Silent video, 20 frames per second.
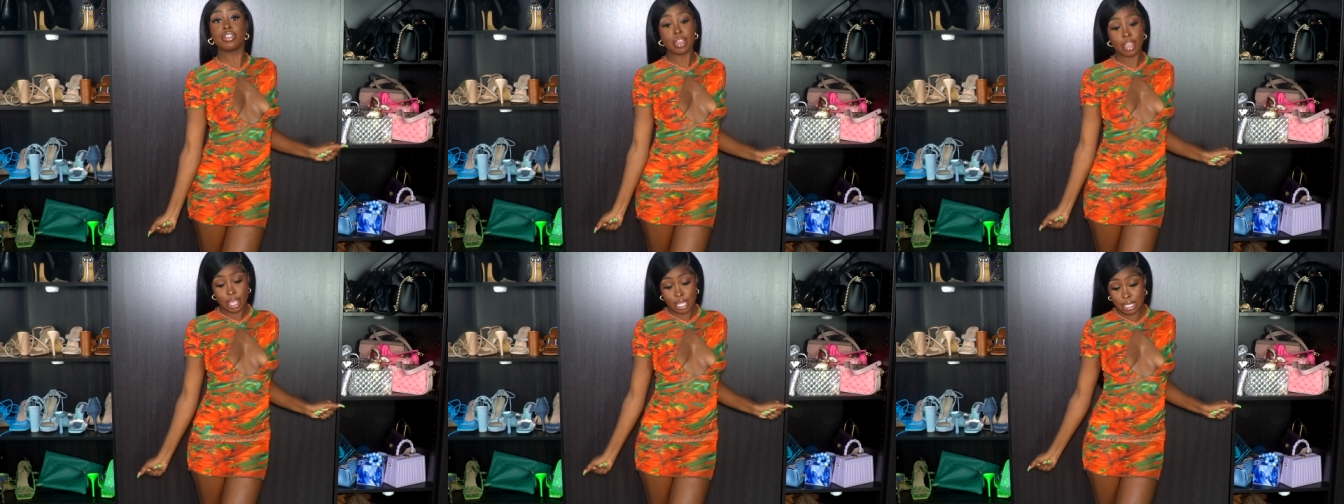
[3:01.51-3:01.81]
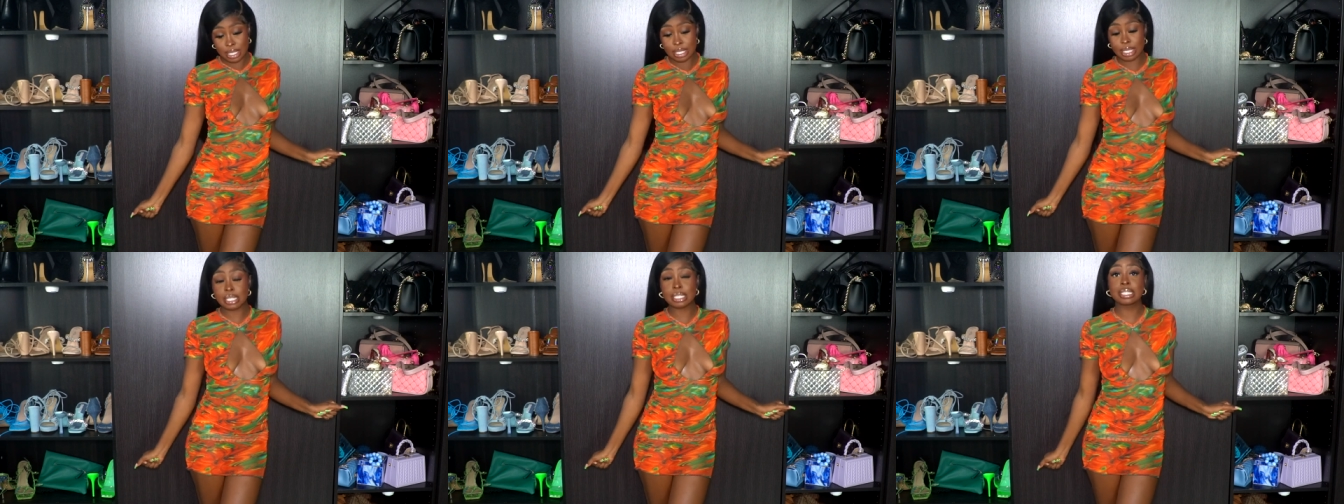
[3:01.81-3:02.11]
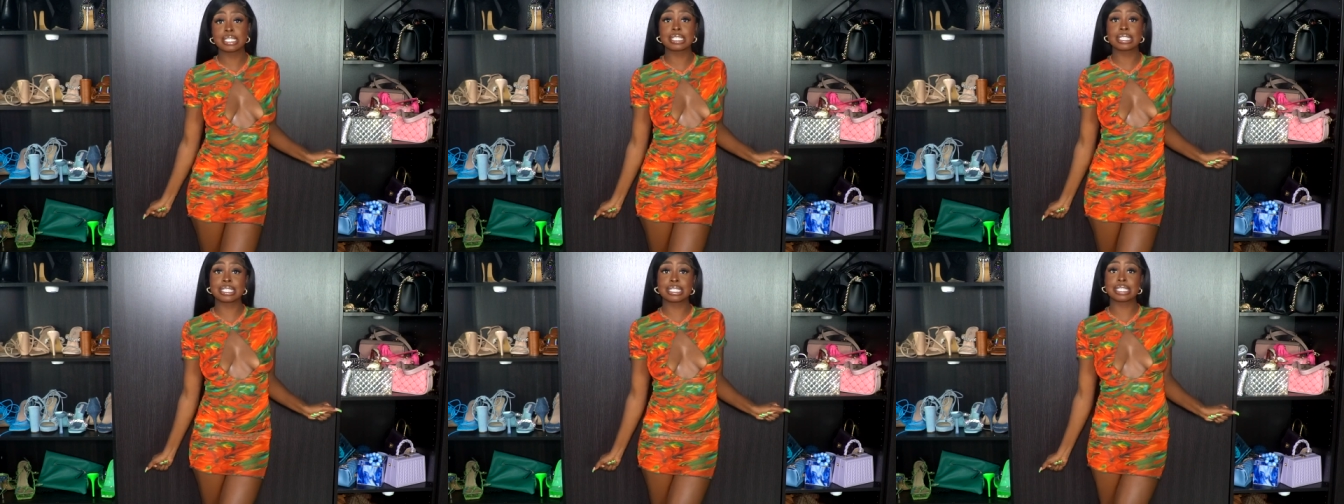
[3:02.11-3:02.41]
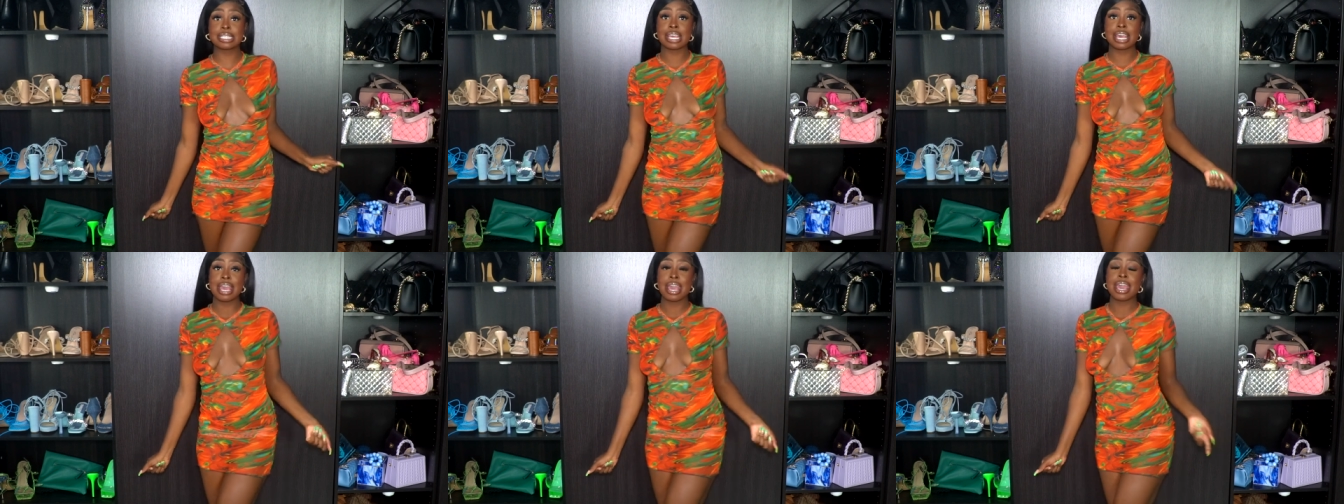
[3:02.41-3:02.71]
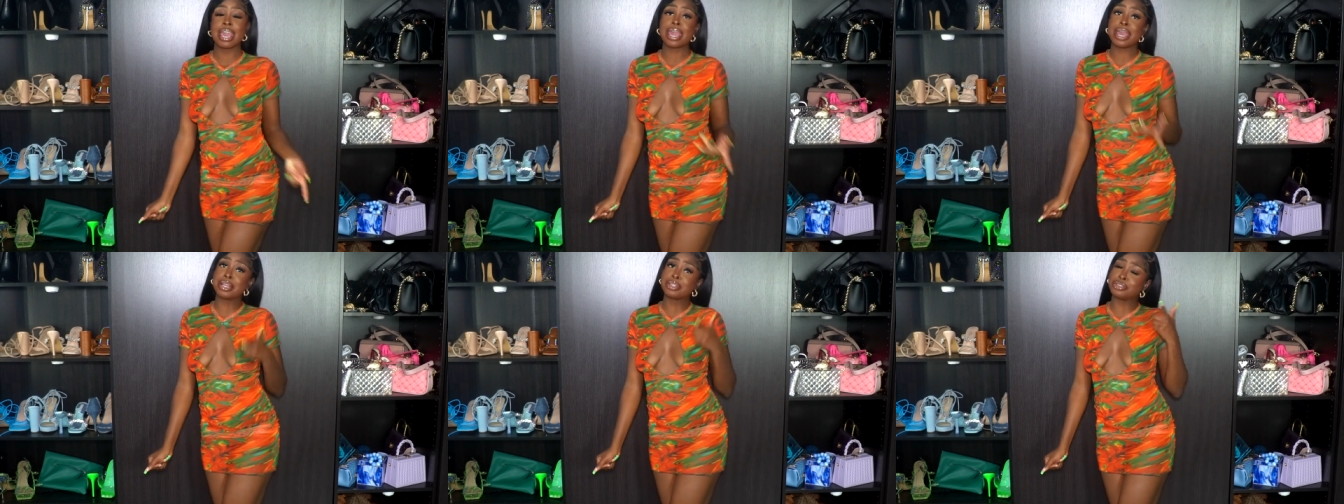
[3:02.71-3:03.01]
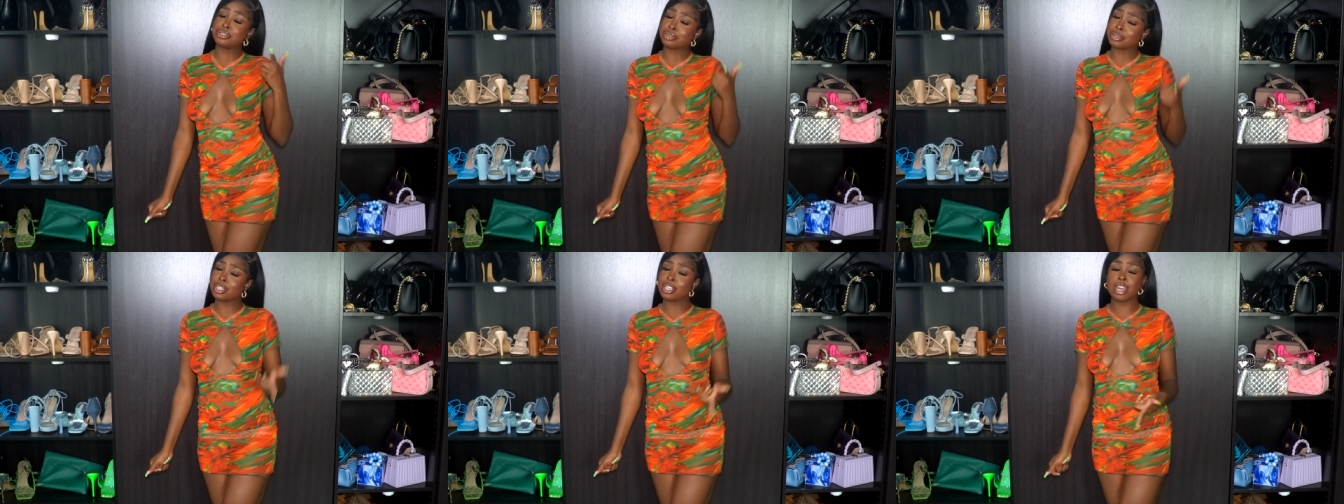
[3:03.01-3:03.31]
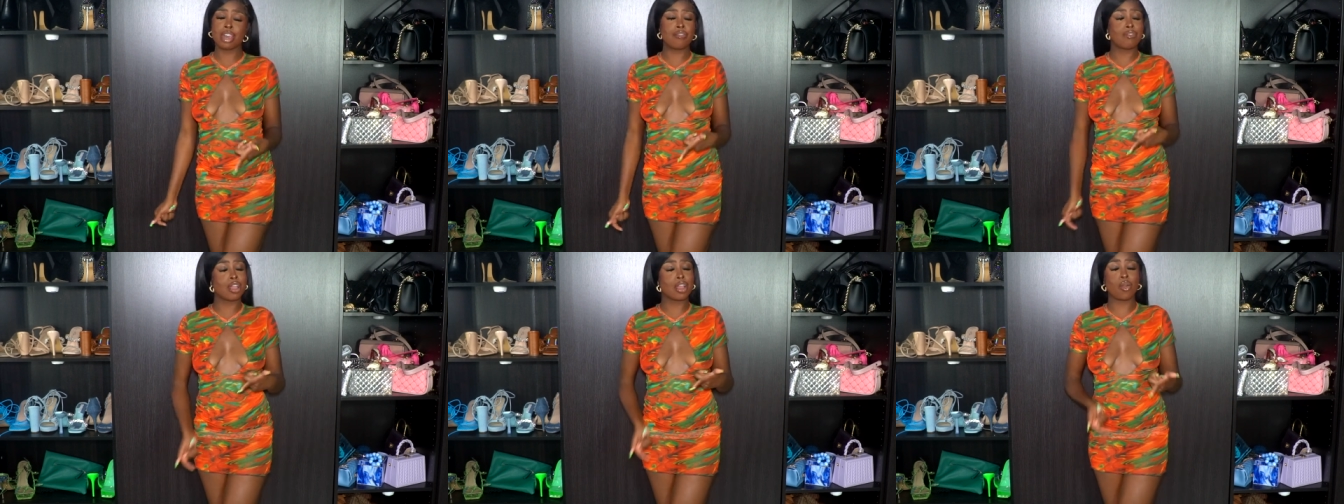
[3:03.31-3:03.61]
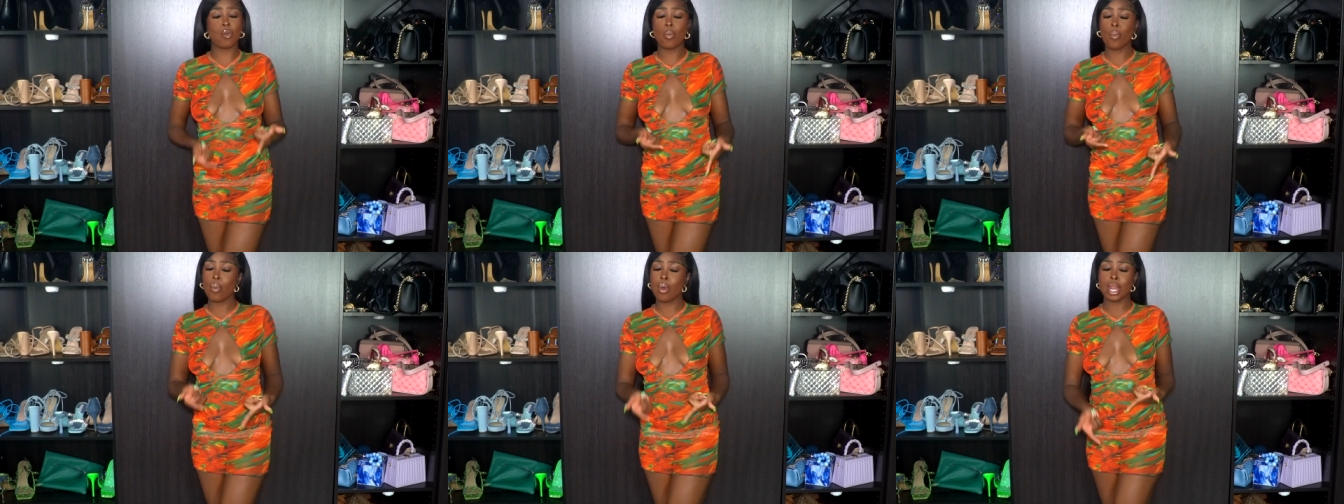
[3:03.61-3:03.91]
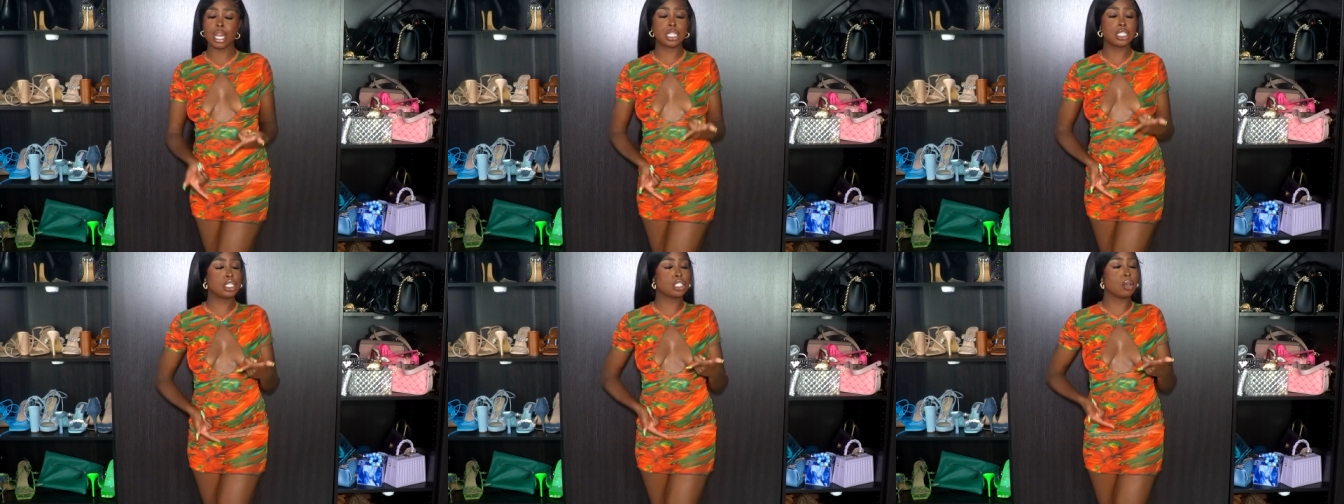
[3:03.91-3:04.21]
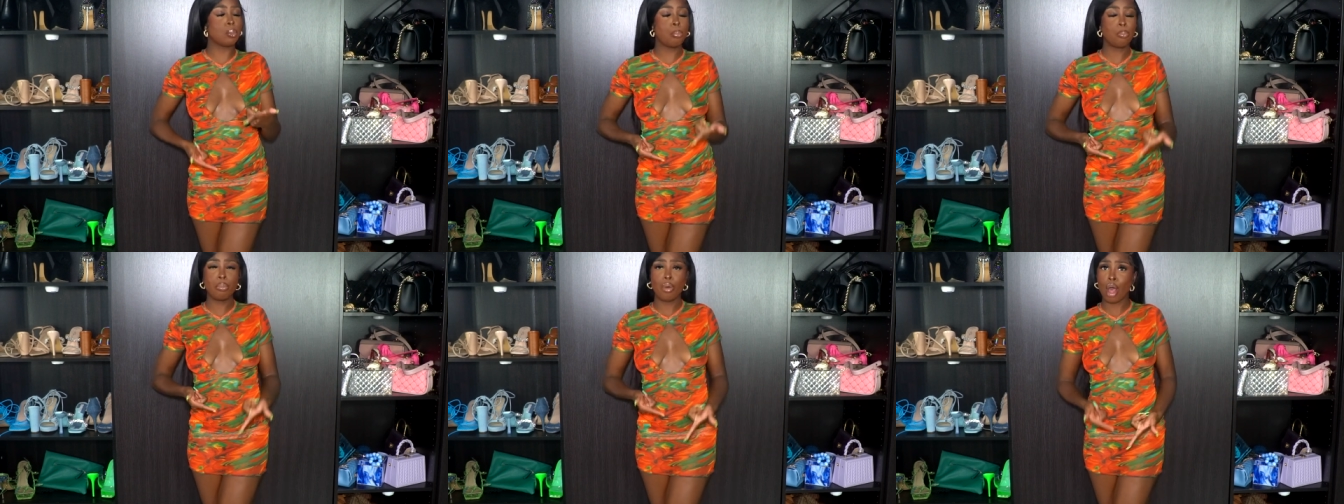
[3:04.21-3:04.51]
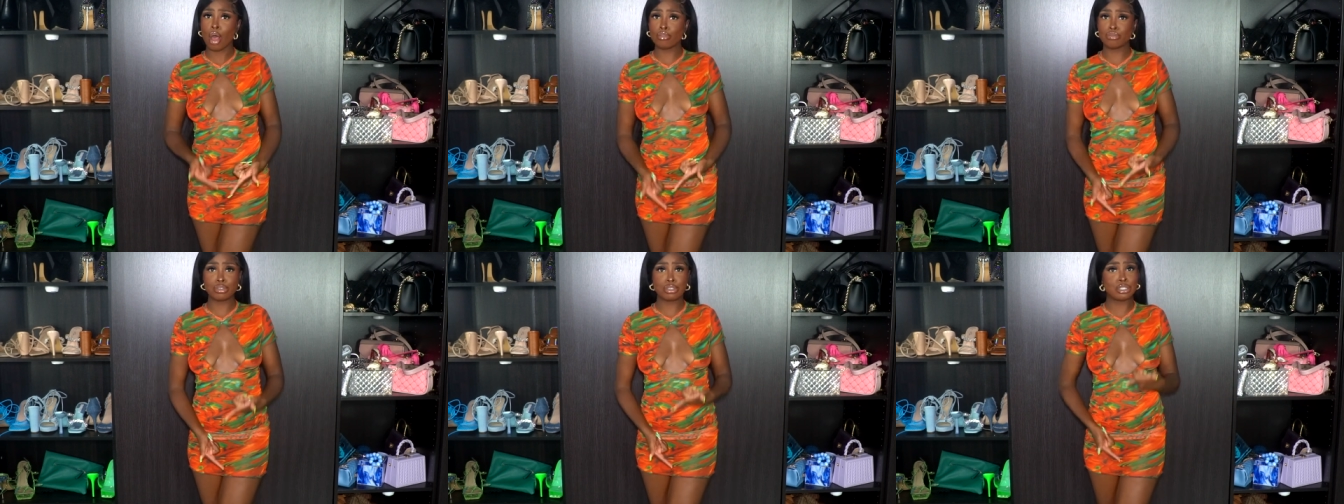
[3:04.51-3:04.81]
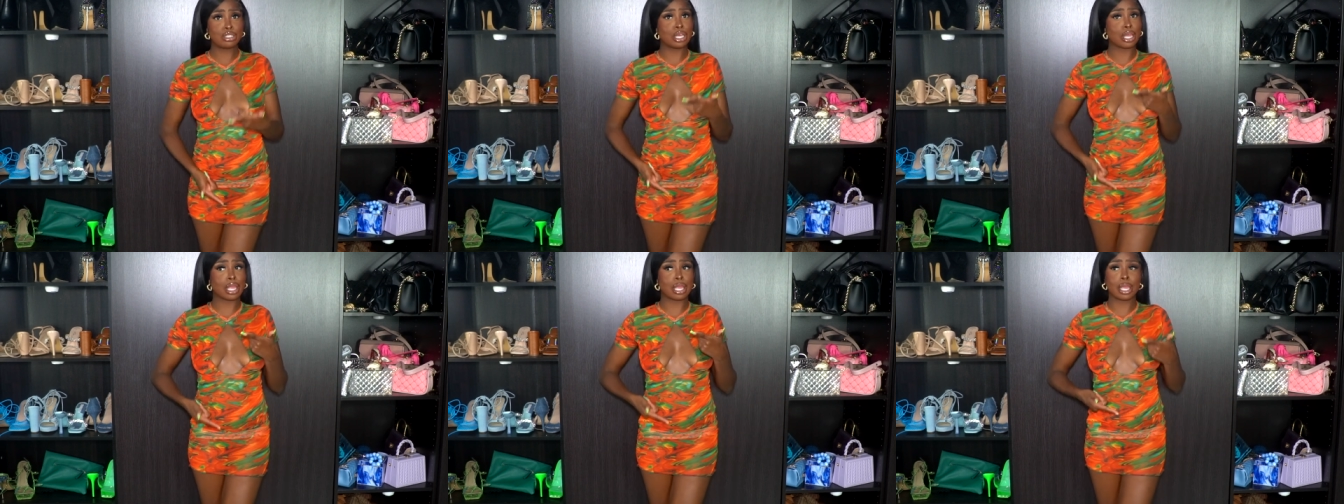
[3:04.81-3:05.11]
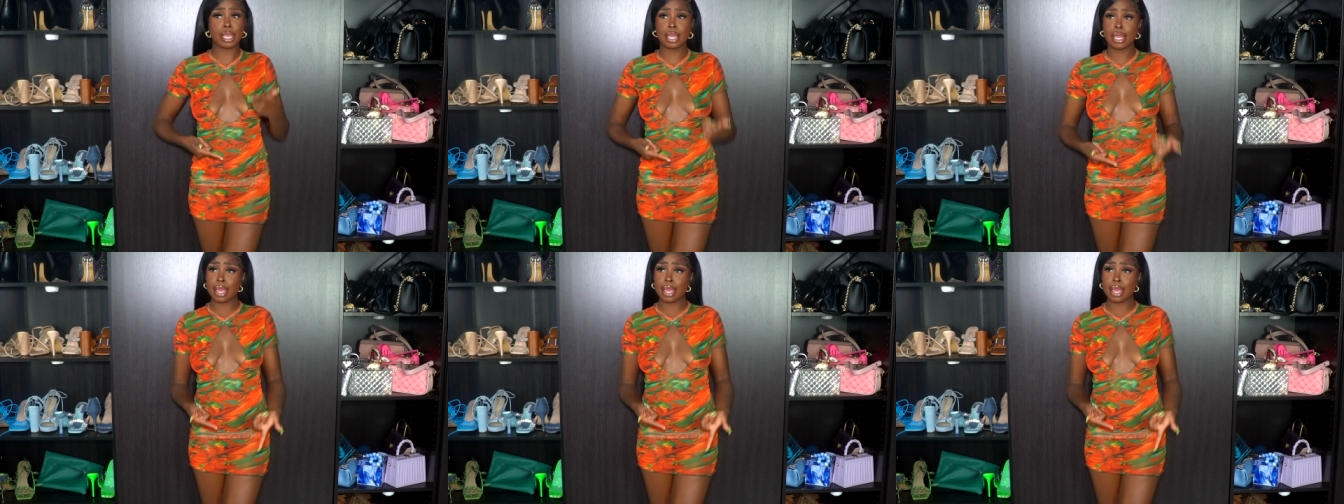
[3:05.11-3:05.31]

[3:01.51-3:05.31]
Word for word: this. It's giving what it's supposed to